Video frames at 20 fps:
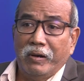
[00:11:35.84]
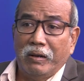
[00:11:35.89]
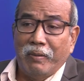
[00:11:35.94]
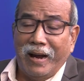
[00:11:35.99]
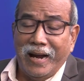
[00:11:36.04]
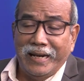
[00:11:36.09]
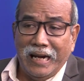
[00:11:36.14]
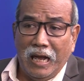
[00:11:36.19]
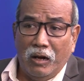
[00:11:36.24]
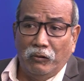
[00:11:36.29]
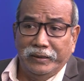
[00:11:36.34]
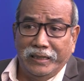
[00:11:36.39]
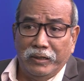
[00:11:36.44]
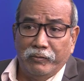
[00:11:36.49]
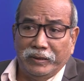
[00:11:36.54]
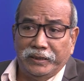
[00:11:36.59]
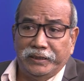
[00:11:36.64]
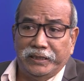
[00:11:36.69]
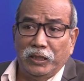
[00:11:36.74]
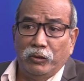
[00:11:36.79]
by now they
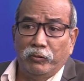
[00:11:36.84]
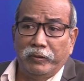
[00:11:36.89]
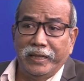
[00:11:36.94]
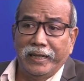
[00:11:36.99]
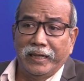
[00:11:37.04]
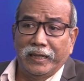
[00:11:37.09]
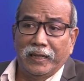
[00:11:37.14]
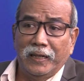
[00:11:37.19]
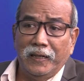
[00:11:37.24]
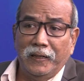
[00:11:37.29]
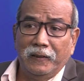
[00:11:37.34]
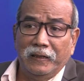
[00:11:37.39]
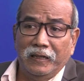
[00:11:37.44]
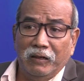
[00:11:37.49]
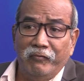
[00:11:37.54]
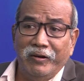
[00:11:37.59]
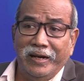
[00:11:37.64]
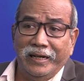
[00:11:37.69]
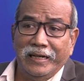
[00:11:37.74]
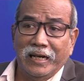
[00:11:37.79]
were shivering. The
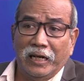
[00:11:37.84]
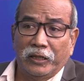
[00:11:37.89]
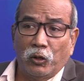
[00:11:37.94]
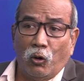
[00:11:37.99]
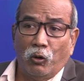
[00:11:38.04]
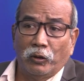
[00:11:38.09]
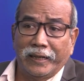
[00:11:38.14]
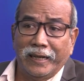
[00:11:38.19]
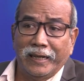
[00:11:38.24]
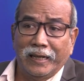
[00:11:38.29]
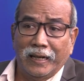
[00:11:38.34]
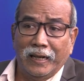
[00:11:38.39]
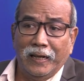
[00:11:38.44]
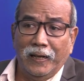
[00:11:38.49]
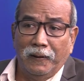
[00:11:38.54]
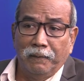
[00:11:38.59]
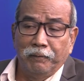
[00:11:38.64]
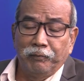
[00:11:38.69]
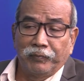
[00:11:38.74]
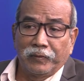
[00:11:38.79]
way they are talking,
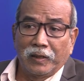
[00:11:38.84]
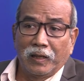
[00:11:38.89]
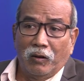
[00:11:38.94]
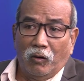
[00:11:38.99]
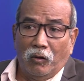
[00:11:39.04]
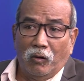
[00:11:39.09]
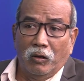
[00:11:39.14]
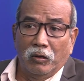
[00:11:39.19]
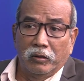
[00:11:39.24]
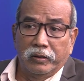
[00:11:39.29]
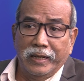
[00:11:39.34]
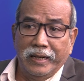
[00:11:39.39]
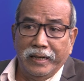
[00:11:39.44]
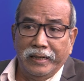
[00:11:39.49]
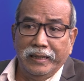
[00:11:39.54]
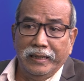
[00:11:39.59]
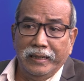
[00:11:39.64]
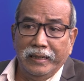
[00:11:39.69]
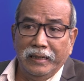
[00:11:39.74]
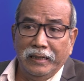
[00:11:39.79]

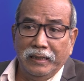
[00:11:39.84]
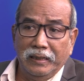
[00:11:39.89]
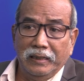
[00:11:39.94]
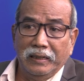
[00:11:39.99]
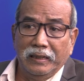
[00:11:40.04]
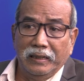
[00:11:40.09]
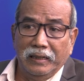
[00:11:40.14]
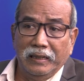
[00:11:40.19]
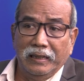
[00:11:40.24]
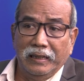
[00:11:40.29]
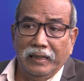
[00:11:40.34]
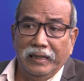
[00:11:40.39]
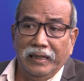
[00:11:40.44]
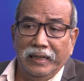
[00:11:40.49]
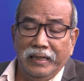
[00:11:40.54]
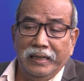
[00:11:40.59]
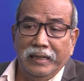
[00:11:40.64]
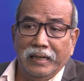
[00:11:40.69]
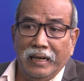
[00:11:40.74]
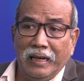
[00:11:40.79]
already
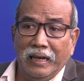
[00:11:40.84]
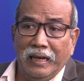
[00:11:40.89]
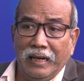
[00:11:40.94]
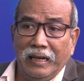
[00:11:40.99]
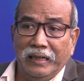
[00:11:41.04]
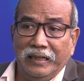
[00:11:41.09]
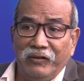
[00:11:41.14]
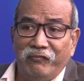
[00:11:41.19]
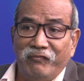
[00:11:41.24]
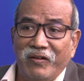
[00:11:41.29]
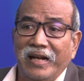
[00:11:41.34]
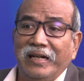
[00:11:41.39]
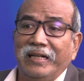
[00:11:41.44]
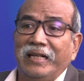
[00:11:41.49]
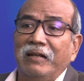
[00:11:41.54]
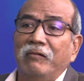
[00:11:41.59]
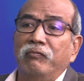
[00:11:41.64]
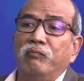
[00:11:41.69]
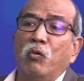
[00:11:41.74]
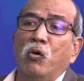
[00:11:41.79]
in
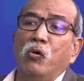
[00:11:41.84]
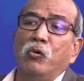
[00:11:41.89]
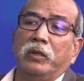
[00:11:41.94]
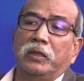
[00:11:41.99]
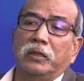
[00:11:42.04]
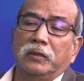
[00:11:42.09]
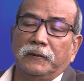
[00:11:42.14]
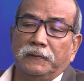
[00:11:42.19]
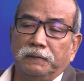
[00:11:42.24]
defensive mode.